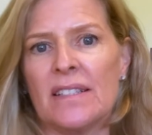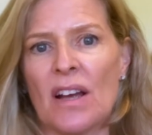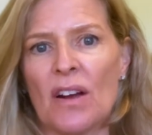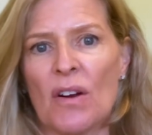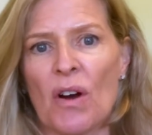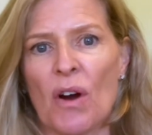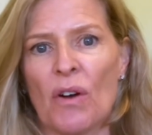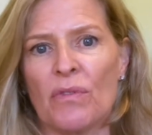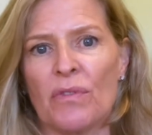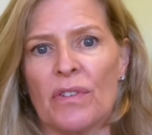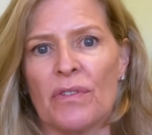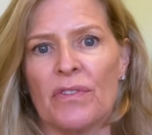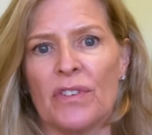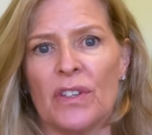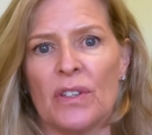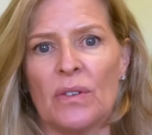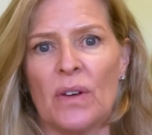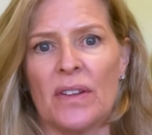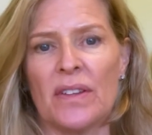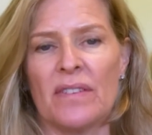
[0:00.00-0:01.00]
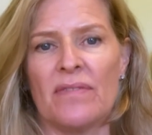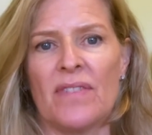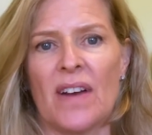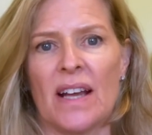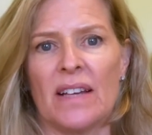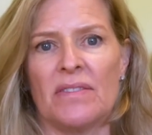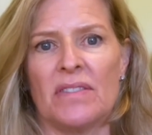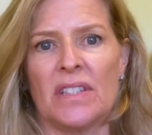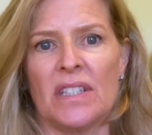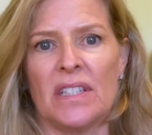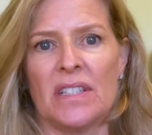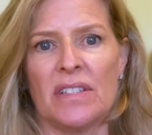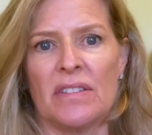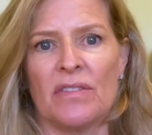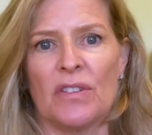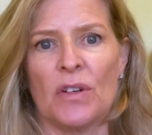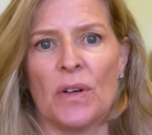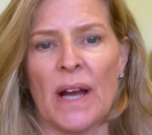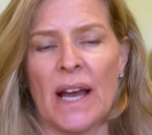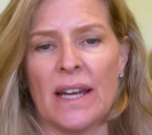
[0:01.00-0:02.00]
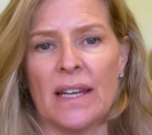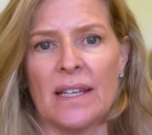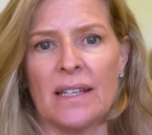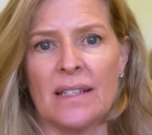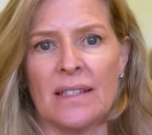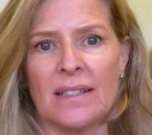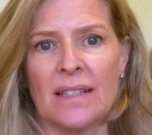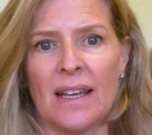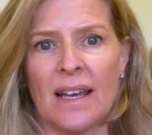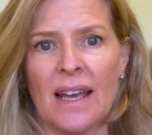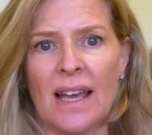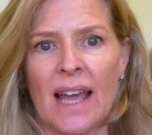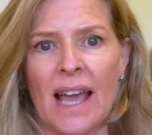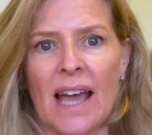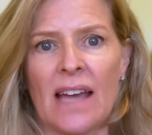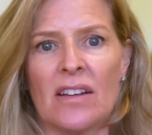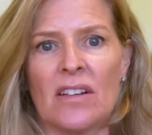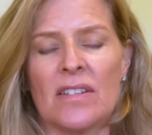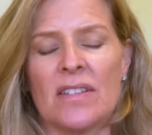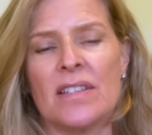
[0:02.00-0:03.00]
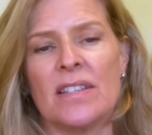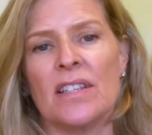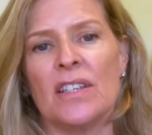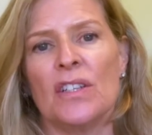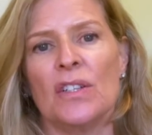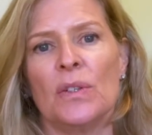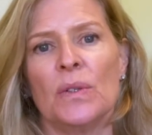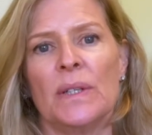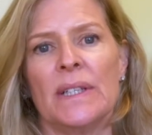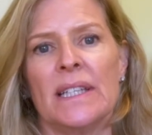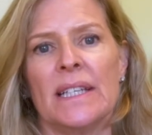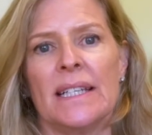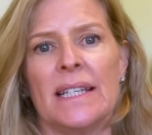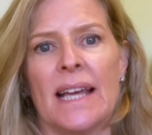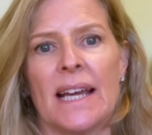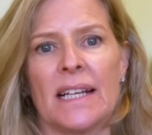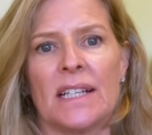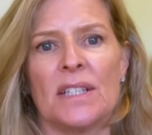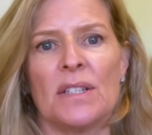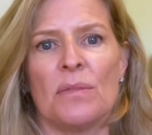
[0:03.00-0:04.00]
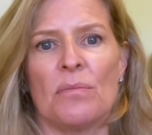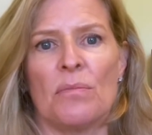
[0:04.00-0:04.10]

our overview on the 5 C's of credit. And I'll see you in the next